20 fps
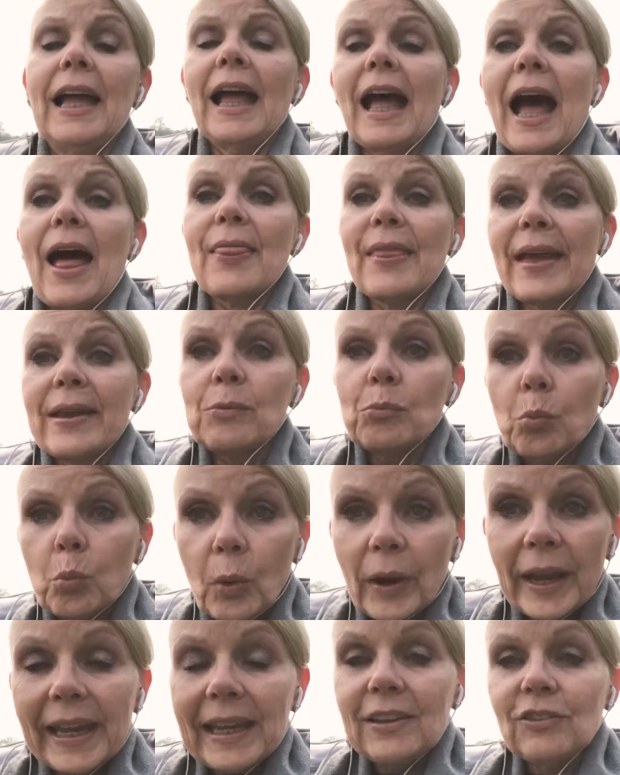and then
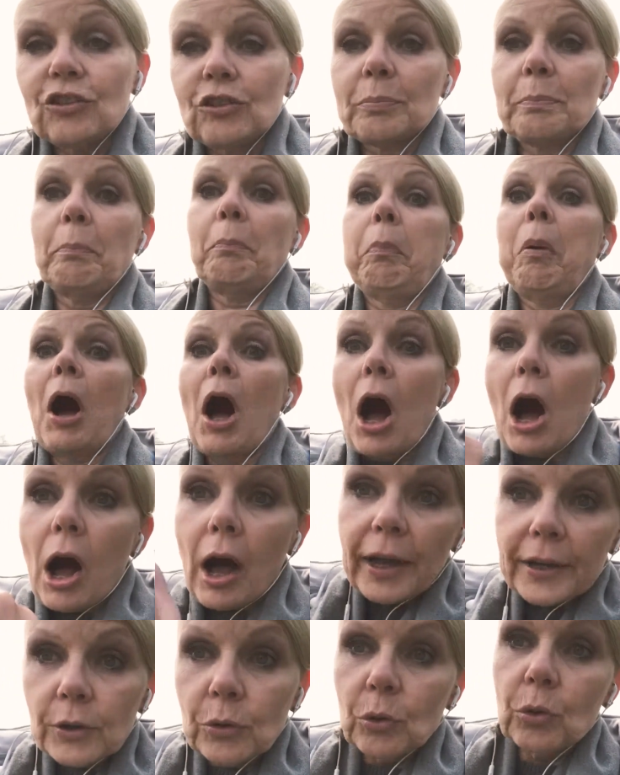we just
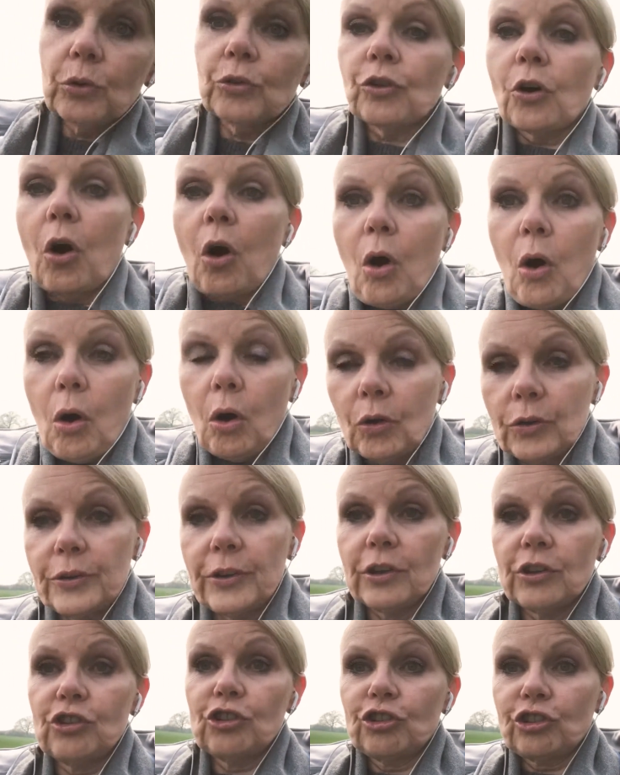piled
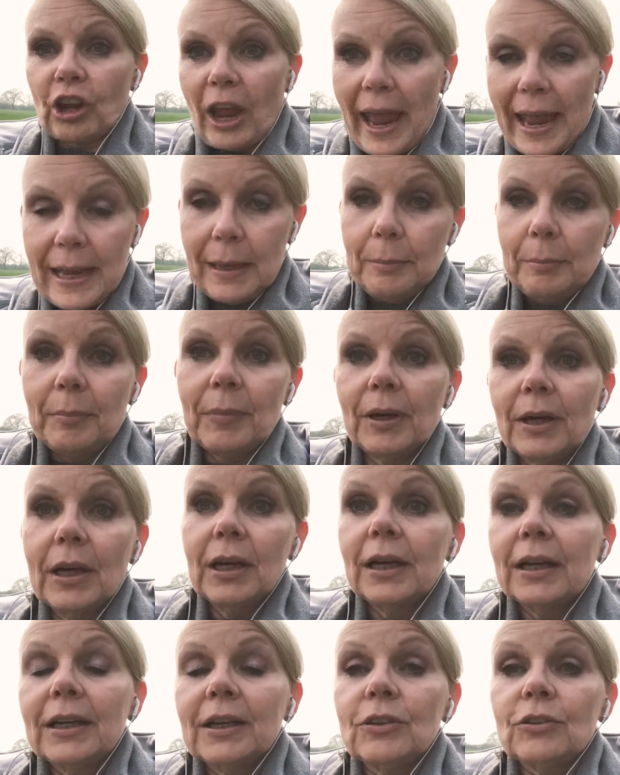on the shame
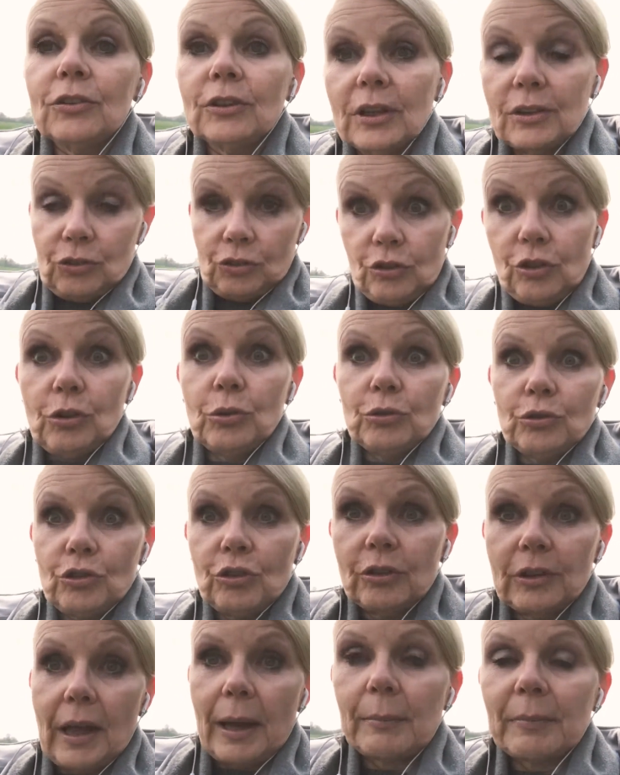to
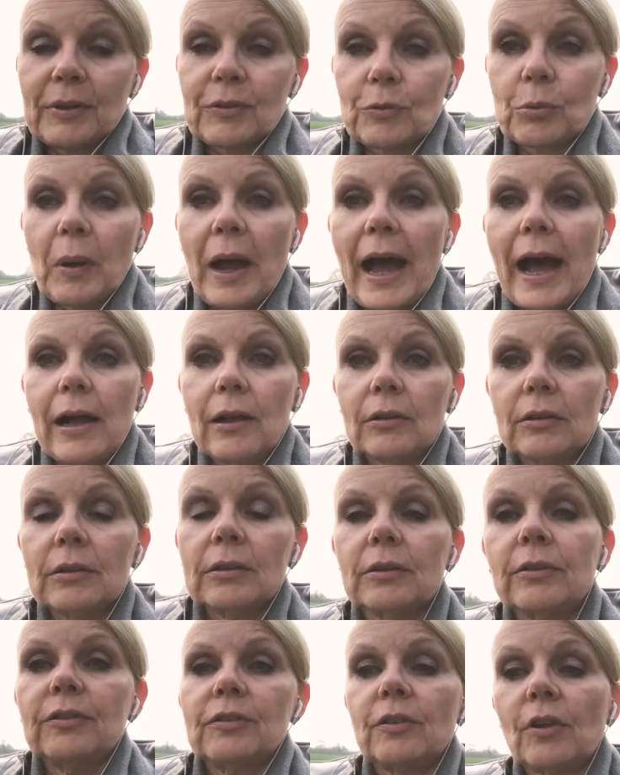them as well.
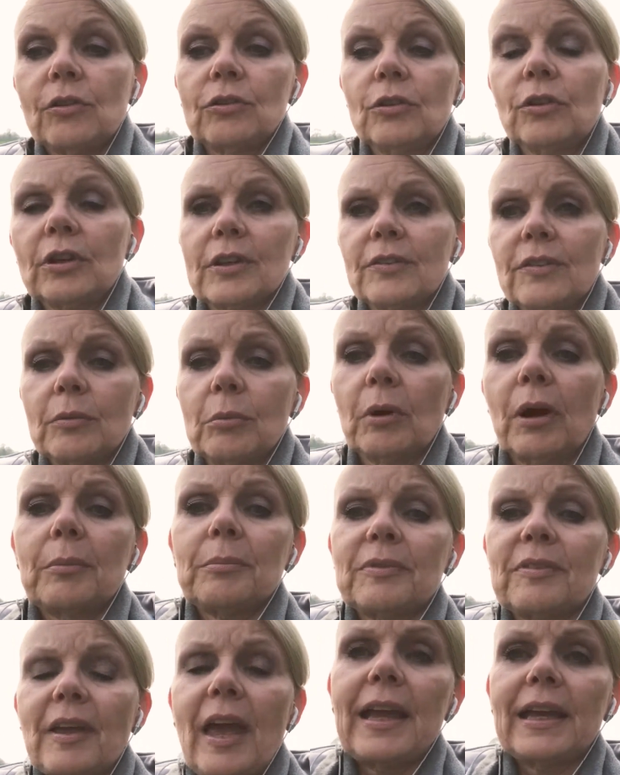So you can see what
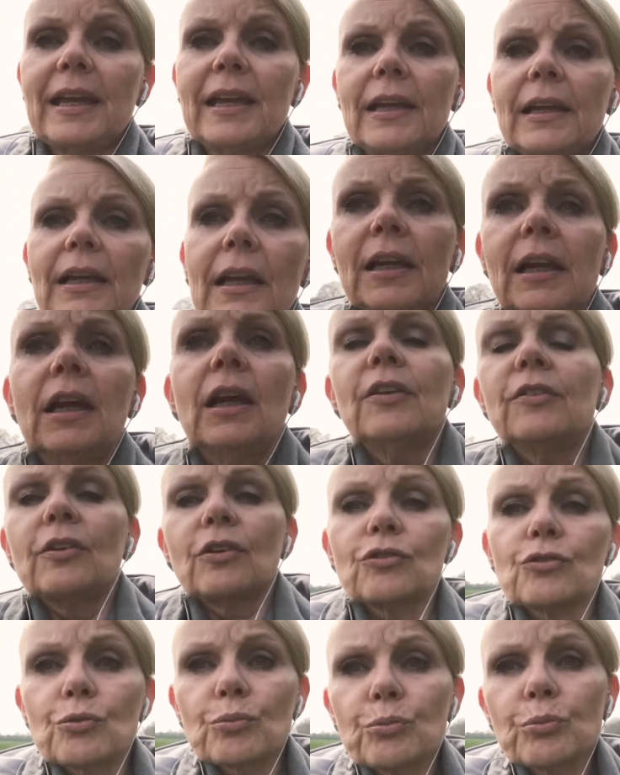I'm saying.
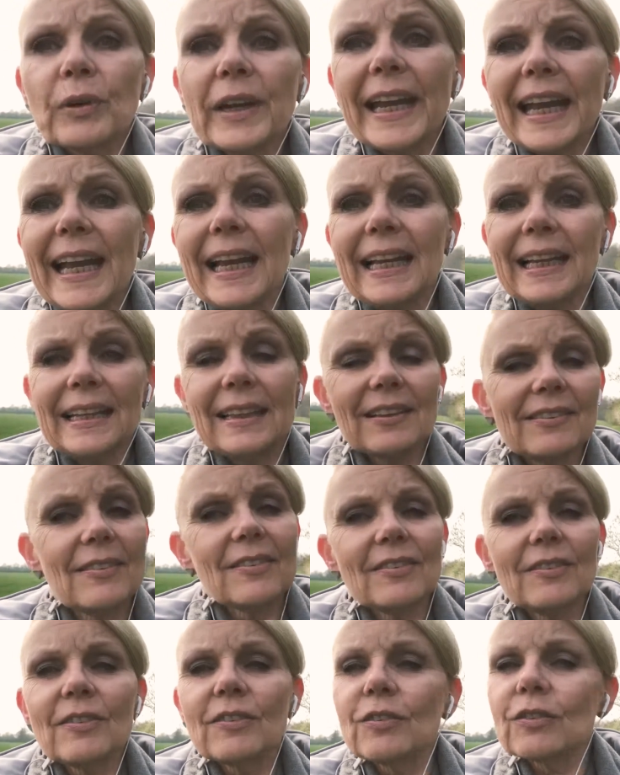So it's really,
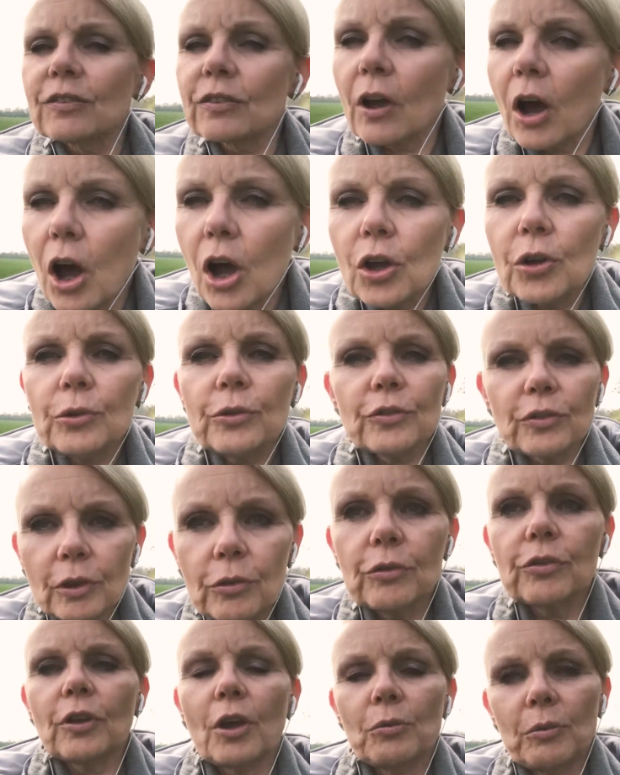this is
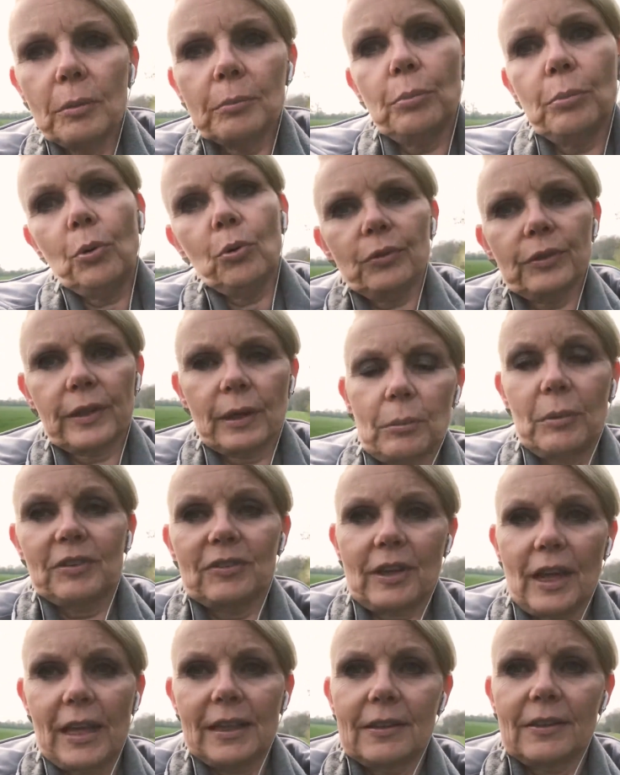so important that we
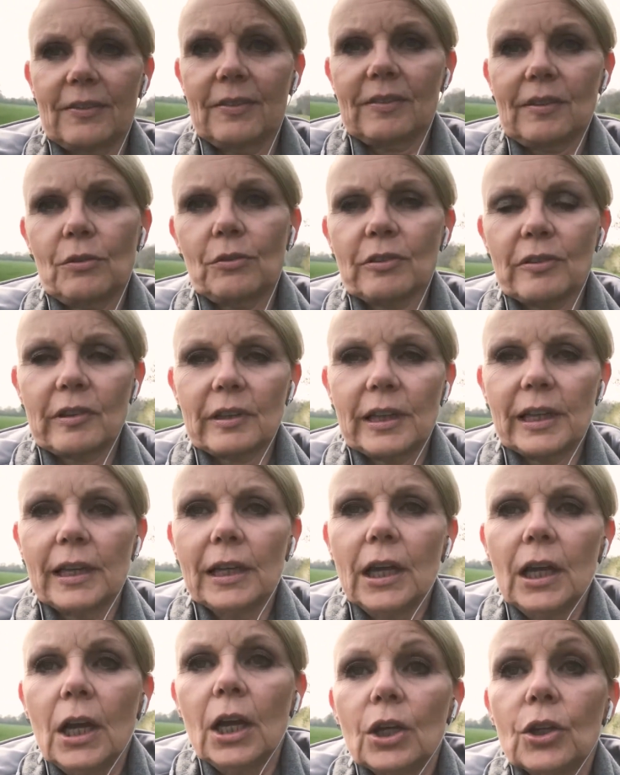take this seriously.
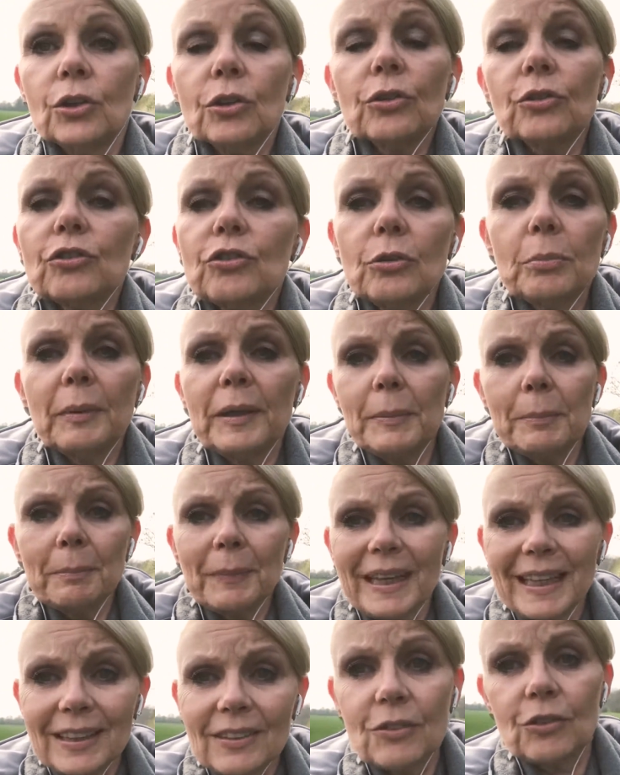Not to be
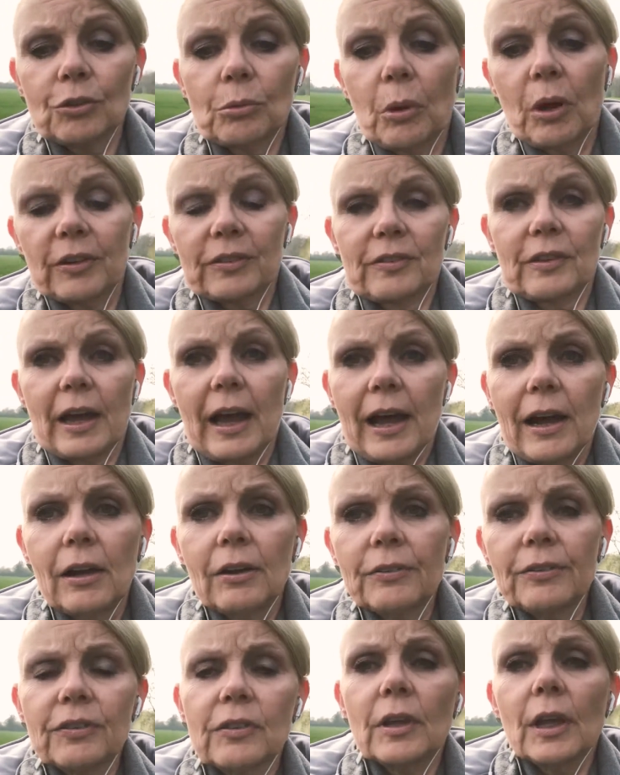mean to
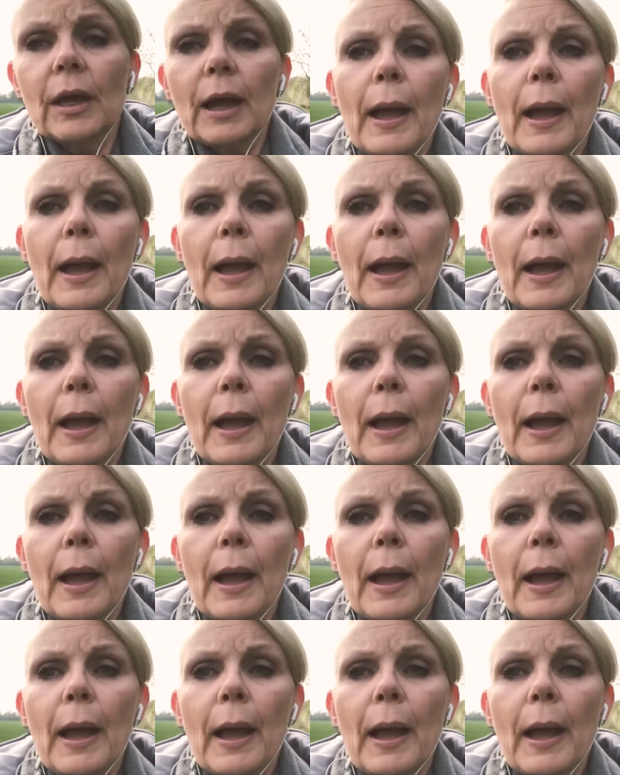ourselves,